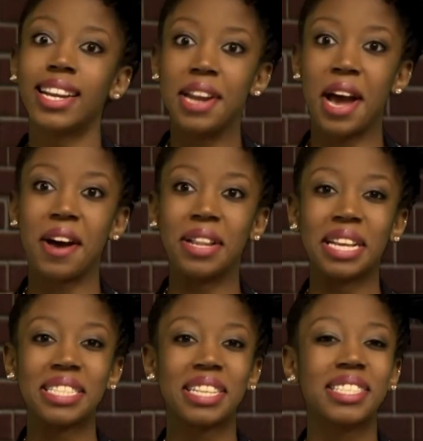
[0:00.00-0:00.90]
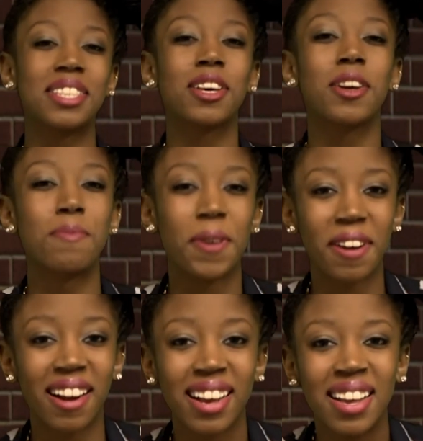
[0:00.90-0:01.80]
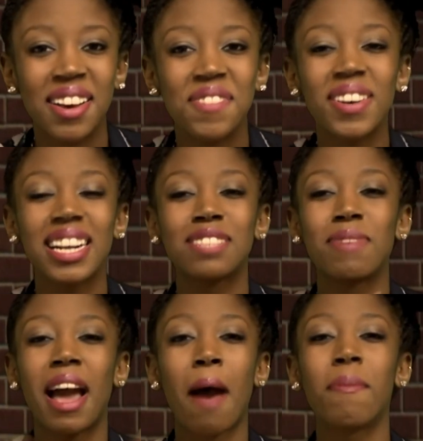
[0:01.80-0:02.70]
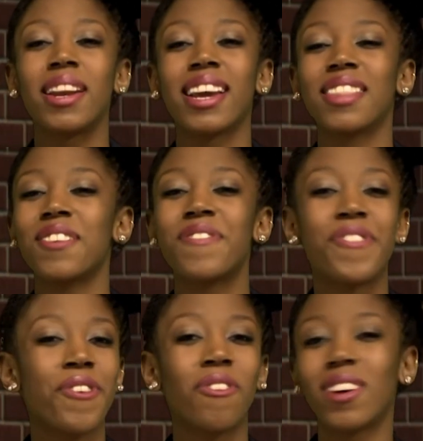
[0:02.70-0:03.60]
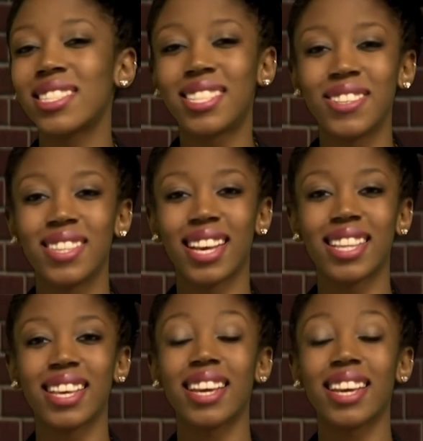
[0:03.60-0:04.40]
Now let's get to the good part. What has been happening in the 412 lately?